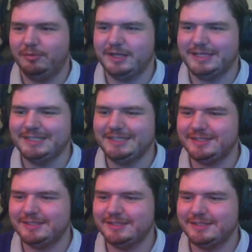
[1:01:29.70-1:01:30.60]
I
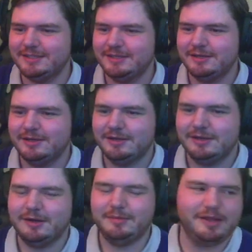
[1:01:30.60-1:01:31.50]
guess.
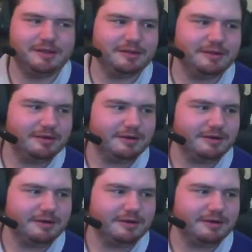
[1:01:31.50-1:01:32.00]
I mean,